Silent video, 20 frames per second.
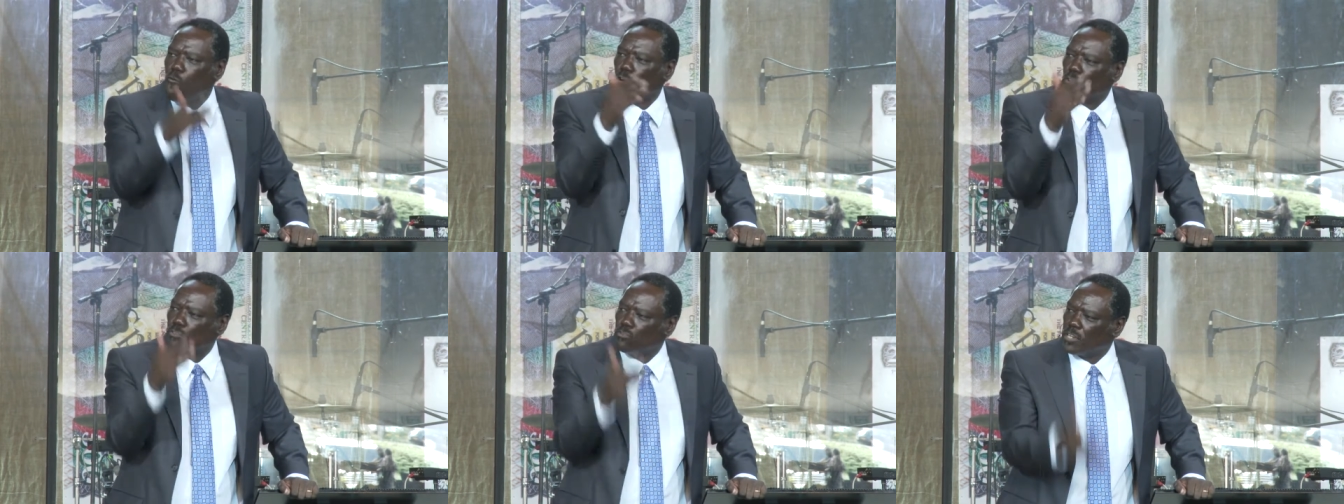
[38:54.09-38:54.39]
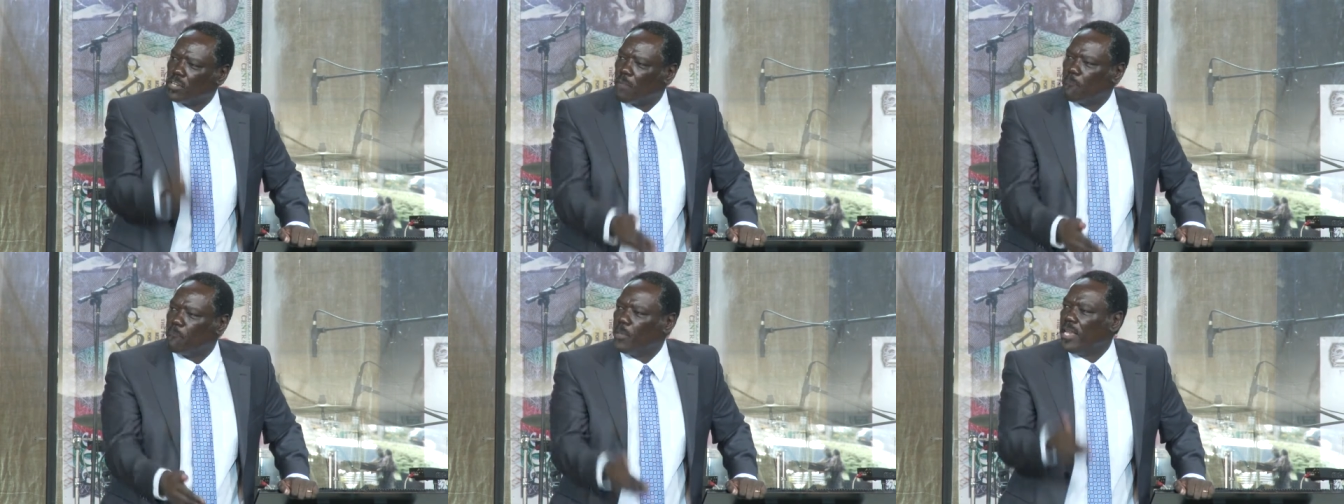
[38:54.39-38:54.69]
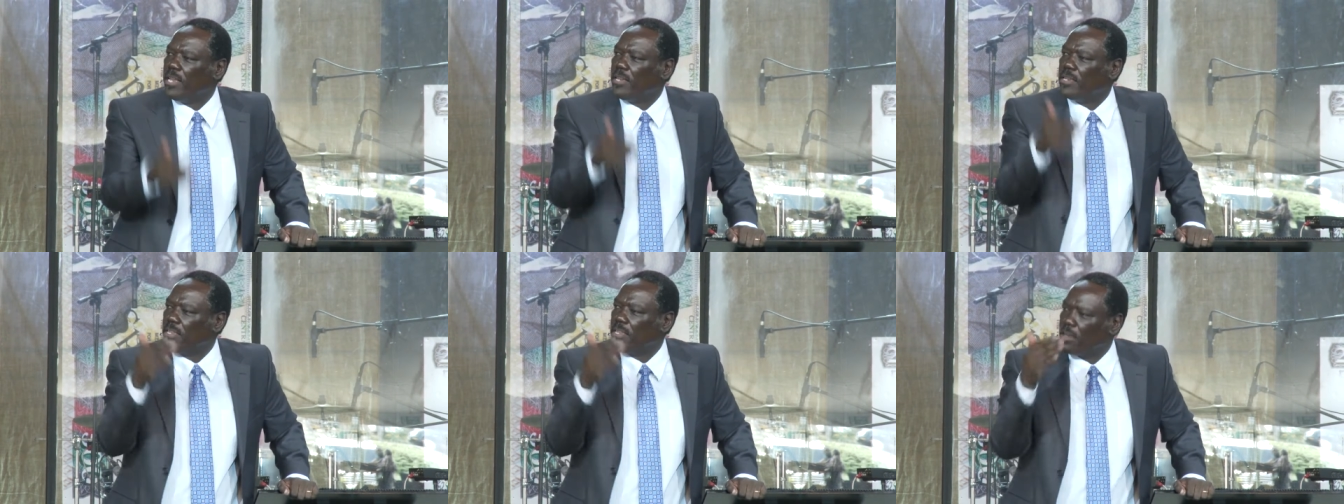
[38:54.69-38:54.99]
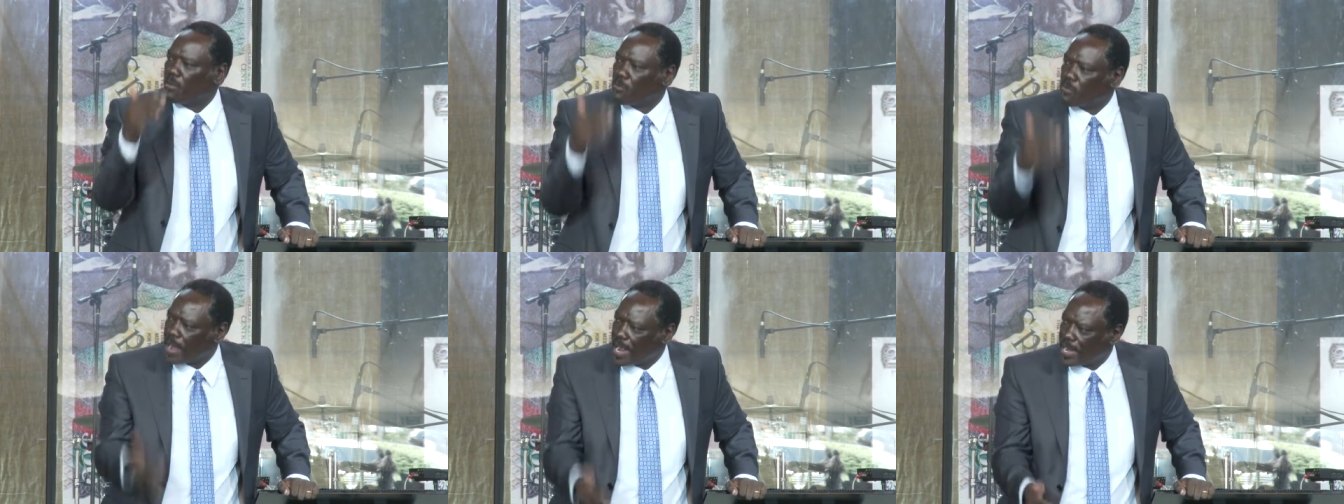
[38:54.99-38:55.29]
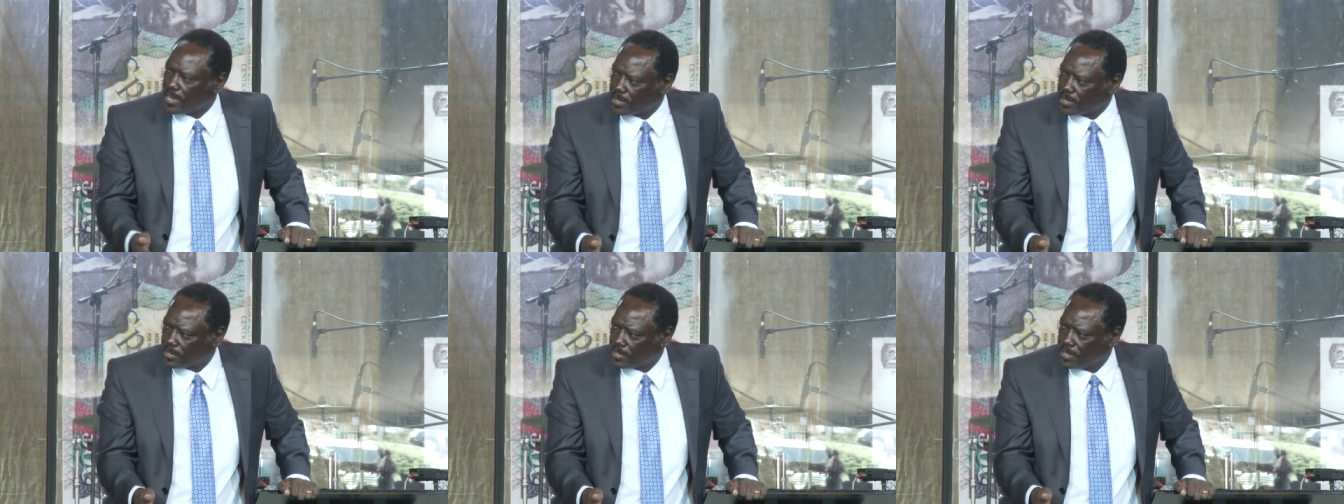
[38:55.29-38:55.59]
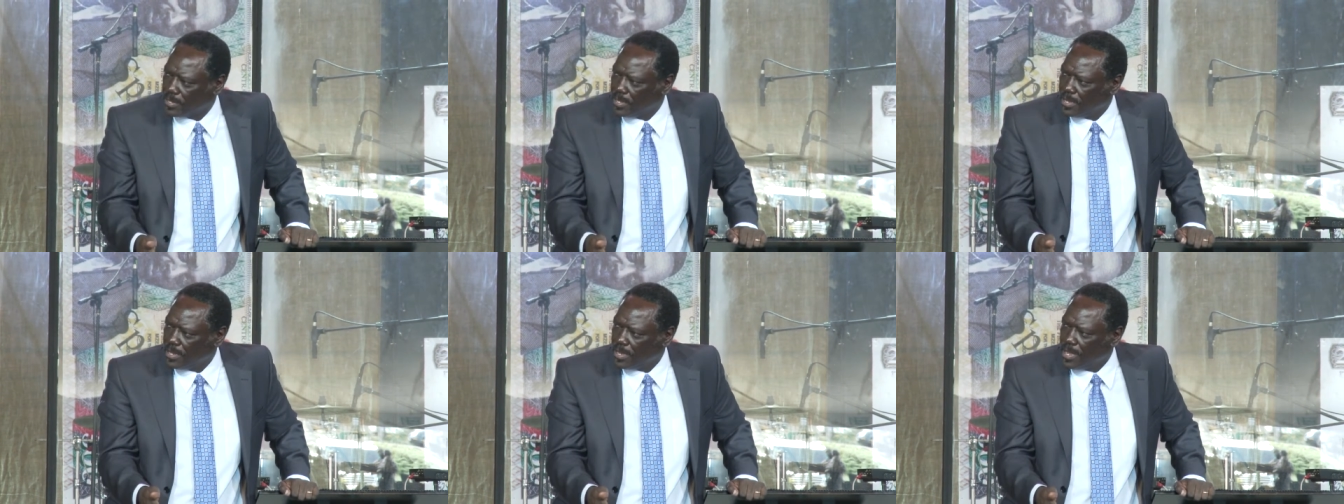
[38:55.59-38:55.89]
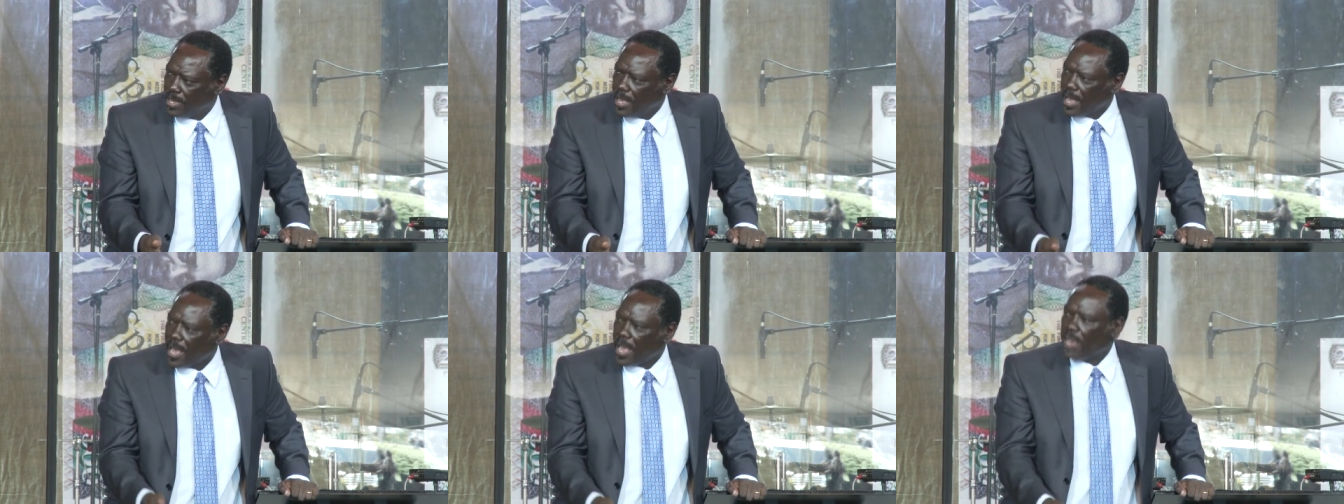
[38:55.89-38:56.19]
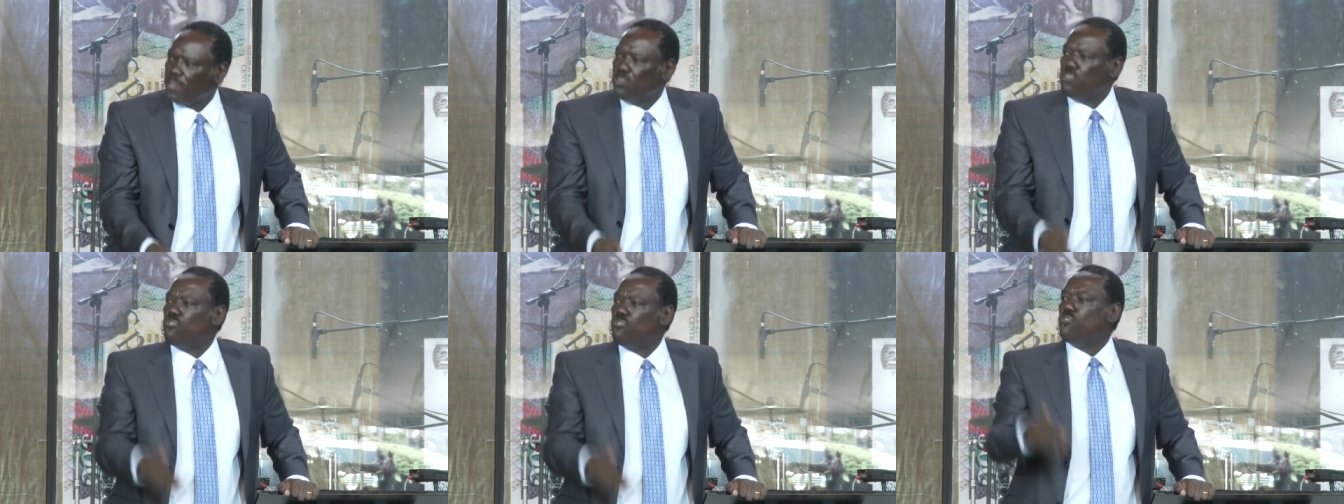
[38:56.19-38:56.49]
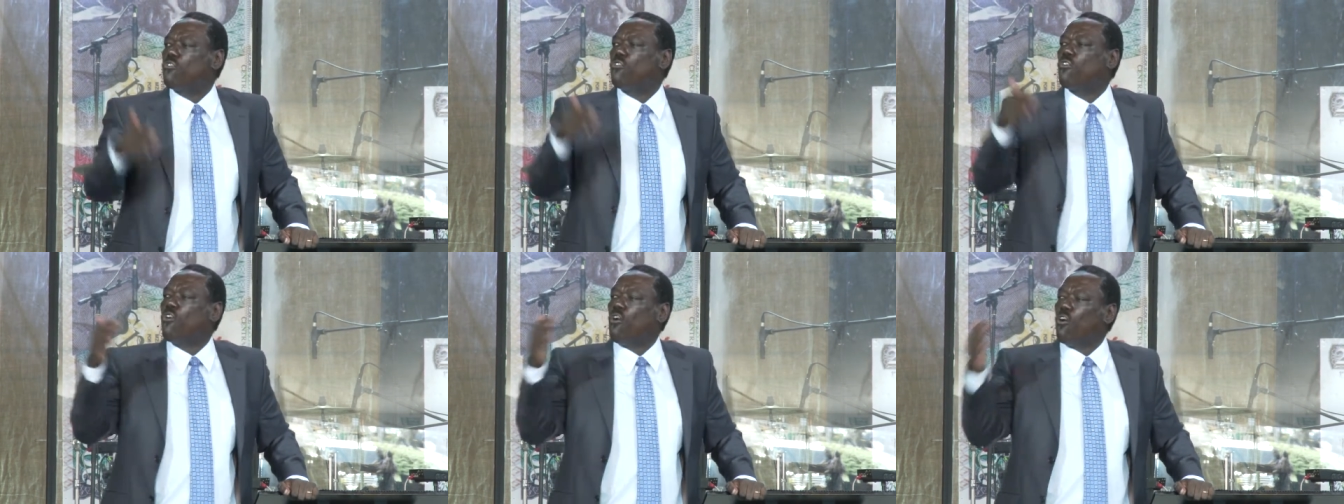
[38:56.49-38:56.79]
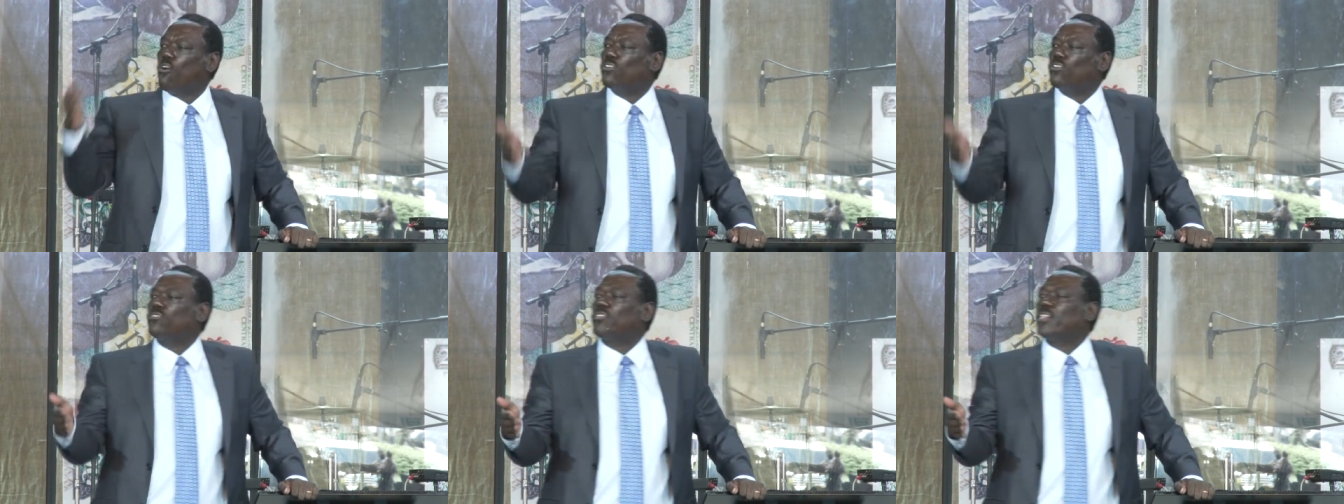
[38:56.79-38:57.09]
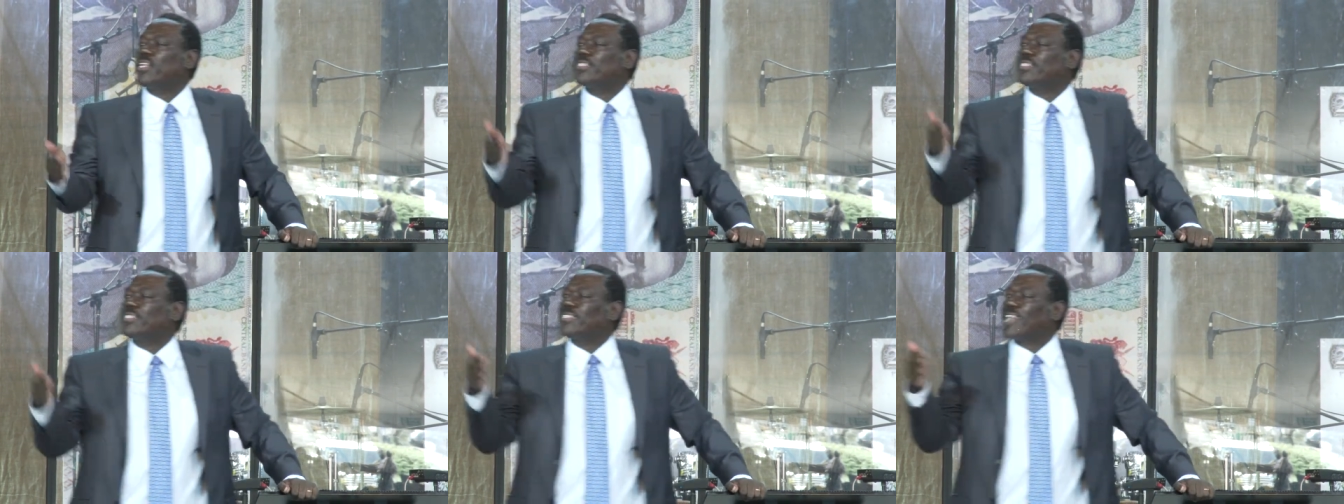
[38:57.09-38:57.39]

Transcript: what would have been your rent, and you go to the